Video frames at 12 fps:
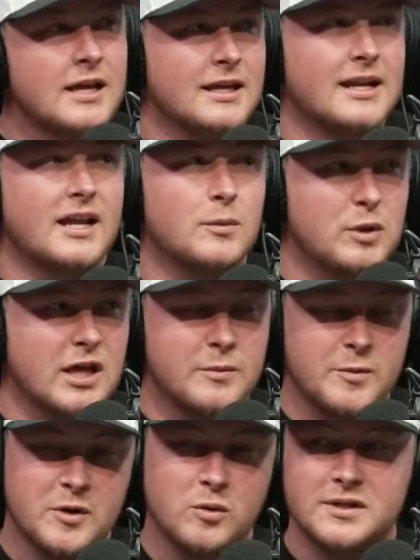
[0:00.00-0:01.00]
And I don't blame
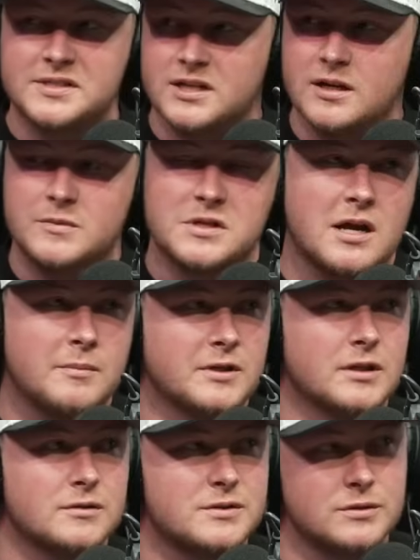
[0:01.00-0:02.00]
them. Who wants to come drop,
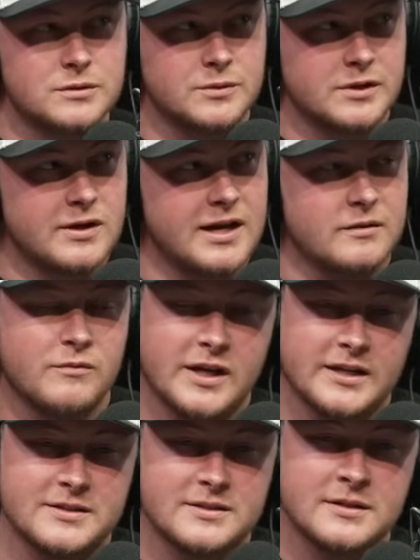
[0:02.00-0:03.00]
$2-3 grand in
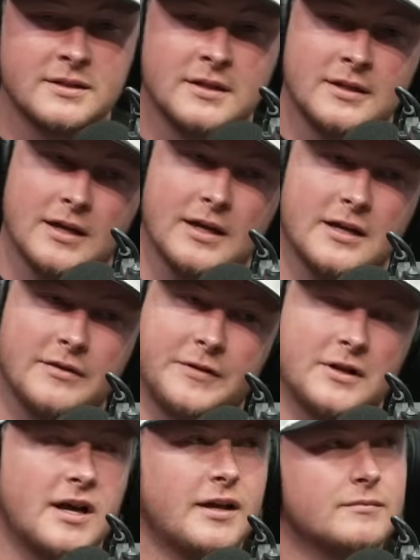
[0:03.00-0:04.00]
Vegas if
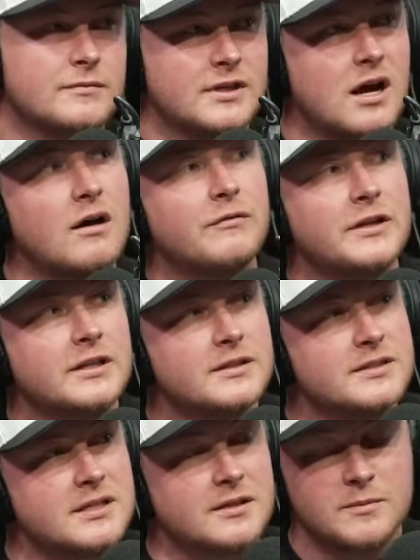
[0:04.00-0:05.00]
you're not confident in
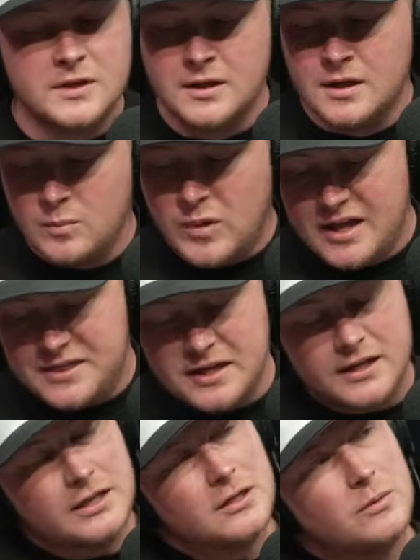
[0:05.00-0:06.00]
the team? But I
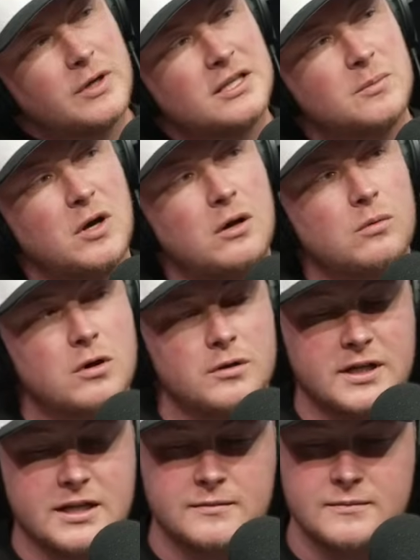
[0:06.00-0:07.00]
think, we got the ball rolling
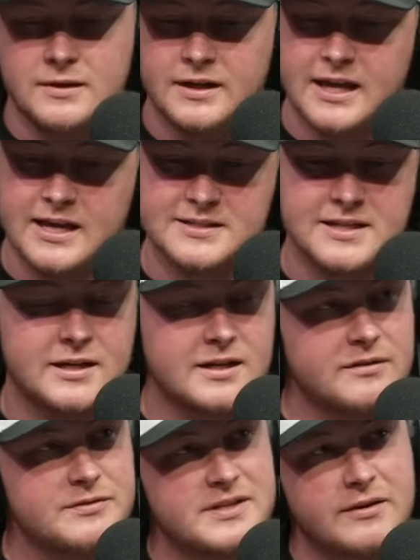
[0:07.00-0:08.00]
again. Can't say it
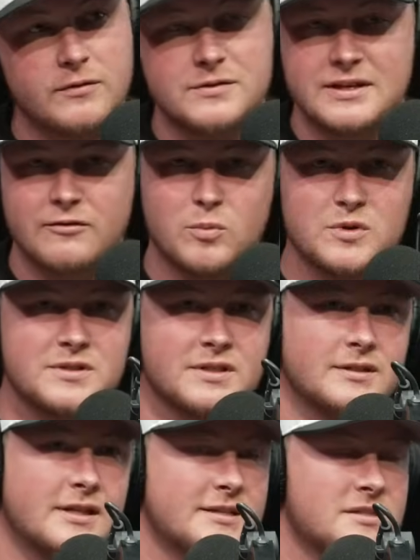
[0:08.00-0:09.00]
enough.
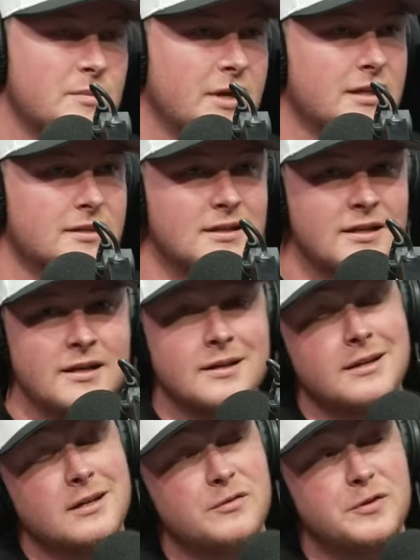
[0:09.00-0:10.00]
77% estimated.
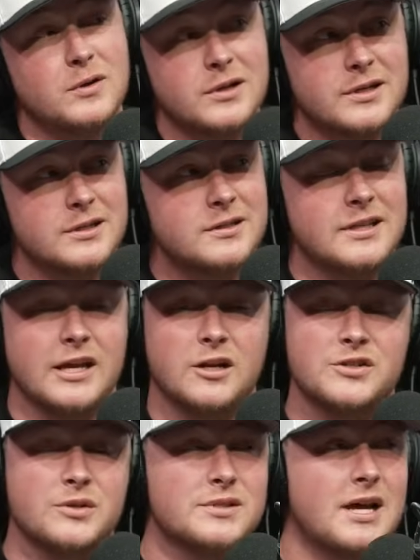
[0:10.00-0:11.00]
Going to feel good. The
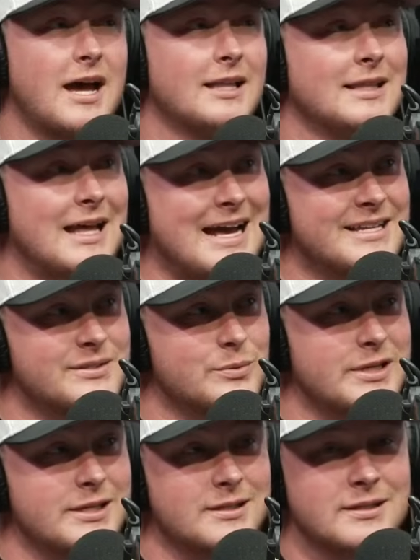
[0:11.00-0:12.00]
energy was high last
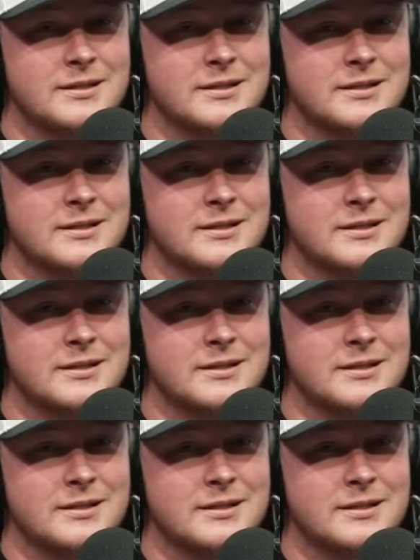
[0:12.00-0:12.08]
week.